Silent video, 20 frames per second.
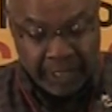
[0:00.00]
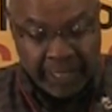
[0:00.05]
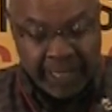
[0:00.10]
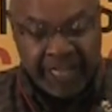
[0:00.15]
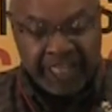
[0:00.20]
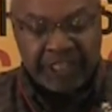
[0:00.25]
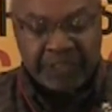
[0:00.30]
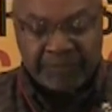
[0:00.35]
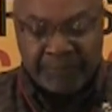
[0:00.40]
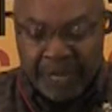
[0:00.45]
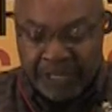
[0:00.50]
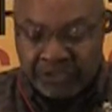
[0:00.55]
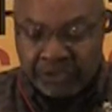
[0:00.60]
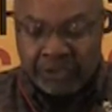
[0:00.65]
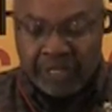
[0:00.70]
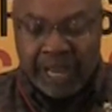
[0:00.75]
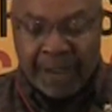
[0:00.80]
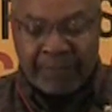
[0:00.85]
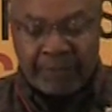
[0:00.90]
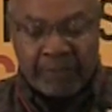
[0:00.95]
A
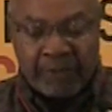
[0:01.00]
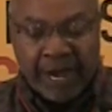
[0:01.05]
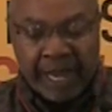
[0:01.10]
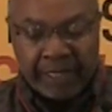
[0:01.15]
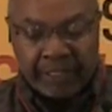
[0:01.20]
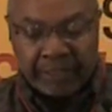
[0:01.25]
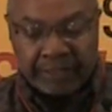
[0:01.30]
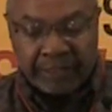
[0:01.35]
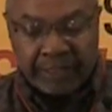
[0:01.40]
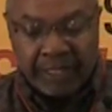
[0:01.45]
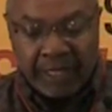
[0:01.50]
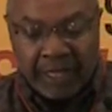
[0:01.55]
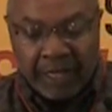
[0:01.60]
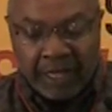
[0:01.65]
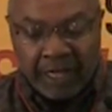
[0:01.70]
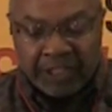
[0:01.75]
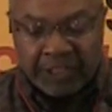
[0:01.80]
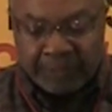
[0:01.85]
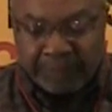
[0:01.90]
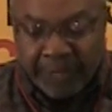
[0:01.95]
special apparatus,
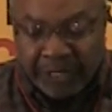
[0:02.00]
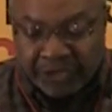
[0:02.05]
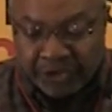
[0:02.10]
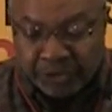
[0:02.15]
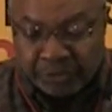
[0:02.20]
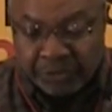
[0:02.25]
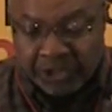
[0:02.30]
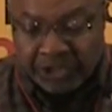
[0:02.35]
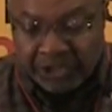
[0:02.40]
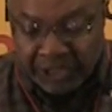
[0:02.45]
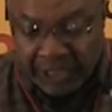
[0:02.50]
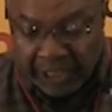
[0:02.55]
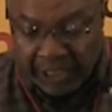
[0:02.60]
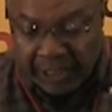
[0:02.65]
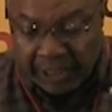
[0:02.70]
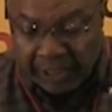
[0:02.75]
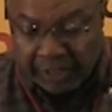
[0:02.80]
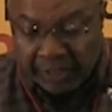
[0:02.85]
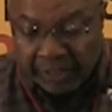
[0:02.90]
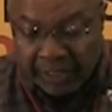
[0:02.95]
a special
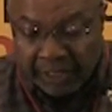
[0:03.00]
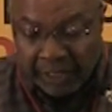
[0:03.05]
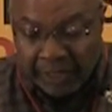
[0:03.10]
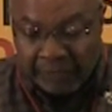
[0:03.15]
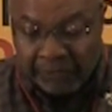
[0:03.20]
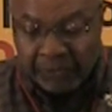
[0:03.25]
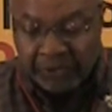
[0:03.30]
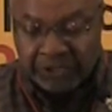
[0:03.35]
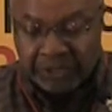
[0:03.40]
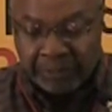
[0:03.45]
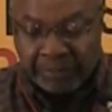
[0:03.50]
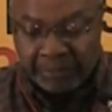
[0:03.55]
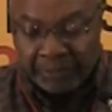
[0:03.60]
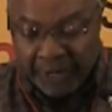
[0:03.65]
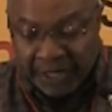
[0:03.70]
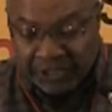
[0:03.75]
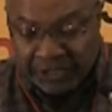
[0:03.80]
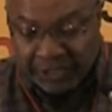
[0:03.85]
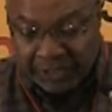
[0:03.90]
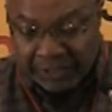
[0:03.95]
machine for
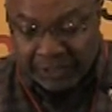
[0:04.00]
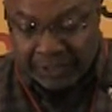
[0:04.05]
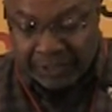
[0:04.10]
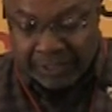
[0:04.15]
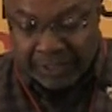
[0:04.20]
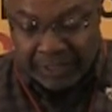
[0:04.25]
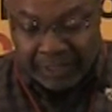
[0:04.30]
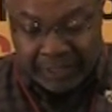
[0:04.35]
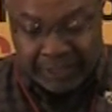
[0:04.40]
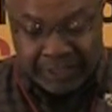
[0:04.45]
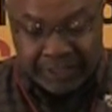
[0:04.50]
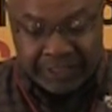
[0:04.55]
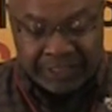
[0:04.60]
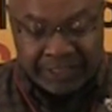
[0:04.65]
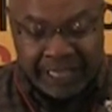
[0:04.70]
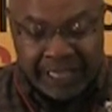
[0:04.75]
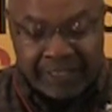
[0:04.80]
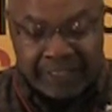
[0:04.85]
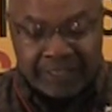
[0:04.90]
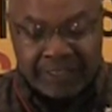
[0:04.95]
suppression. The
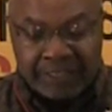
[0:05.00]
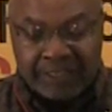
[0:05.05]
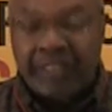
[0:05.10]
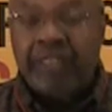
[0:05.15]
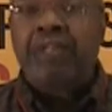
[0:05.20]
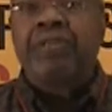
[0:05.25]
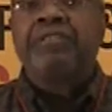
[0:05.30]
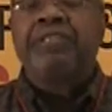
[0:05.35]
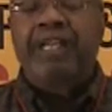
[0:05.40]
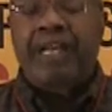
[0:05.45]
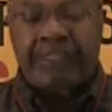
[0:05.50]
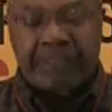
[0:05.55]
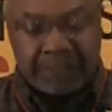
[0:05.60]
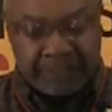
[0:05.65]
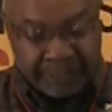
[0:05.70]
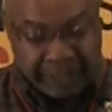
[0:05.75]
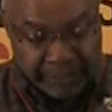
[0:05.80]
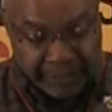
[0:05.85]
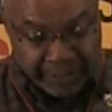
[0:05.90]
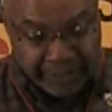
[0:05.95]
state is still
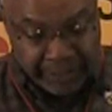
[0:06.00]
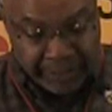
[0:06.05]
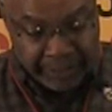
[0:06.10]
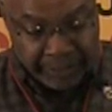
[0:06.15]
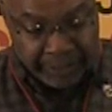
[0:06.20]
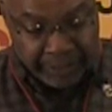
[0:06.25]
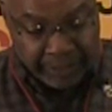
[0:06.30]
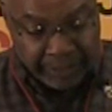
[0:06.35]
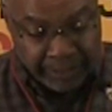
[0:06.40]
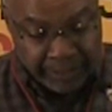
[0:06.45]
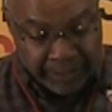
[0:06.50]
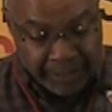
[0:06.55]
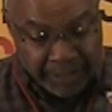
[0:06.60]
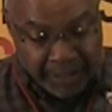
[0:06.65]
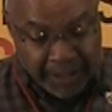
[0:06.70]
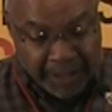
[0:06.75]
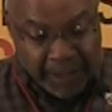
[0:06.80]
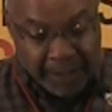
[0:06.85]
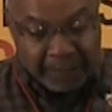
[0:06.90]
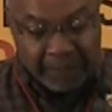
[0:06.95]
necessary,
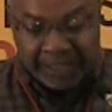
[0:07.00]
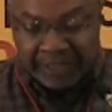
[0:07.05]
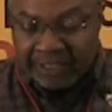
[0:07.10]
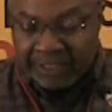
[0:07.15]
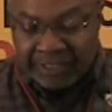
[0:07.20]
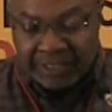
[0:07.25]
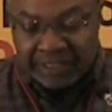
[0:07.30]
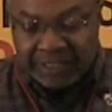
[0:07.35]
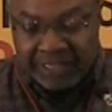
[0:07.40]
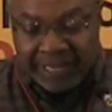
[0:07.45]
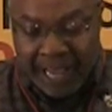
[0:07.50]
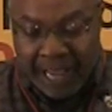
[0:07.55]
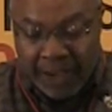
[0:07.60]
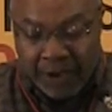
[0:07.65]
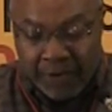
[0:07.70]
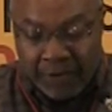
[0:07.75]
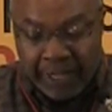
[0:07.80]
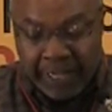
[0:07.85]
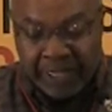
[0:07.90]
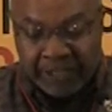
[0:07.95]
But this is
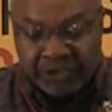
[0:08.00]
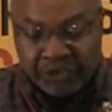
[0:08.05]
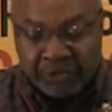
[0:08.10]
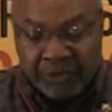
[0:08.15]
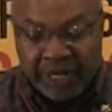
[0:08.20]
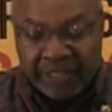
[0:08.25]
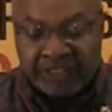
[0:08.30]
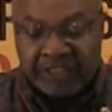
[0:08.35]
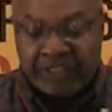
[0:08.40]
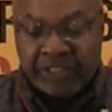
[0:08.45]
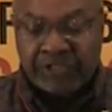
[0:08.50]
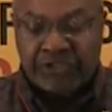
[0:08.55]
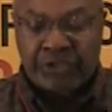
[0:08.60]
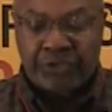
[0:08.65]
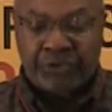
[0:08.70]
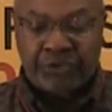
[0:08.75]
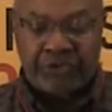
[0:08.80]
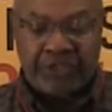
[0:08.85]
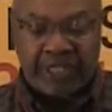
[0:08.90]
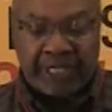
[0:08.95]
now a
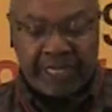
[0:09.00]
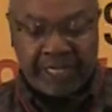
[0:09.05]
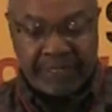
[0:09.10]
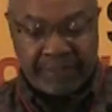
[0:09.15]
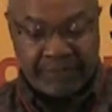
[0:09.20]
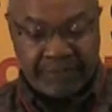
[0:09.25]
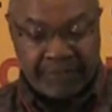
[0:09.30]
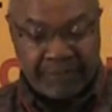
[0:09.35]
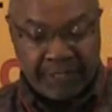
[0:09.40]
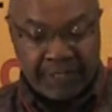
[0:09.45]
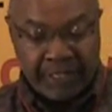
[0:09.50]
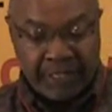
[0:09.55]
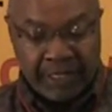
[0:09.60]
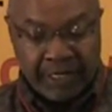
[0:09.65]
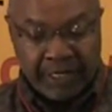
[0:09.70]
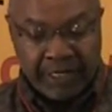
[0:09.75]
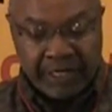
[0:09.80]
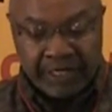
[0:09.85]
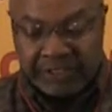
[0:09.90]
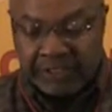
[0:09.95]
transitional state.
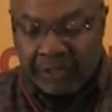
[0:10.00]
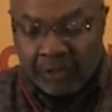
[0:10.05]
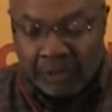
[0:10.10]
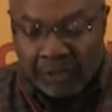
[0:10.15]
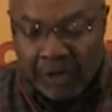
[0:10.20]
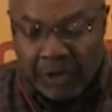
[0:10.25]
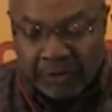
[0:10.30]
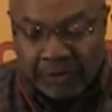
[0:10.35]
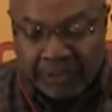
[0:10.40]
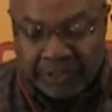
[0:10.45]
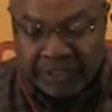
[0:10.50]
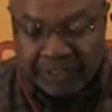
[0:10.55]
It is no longer a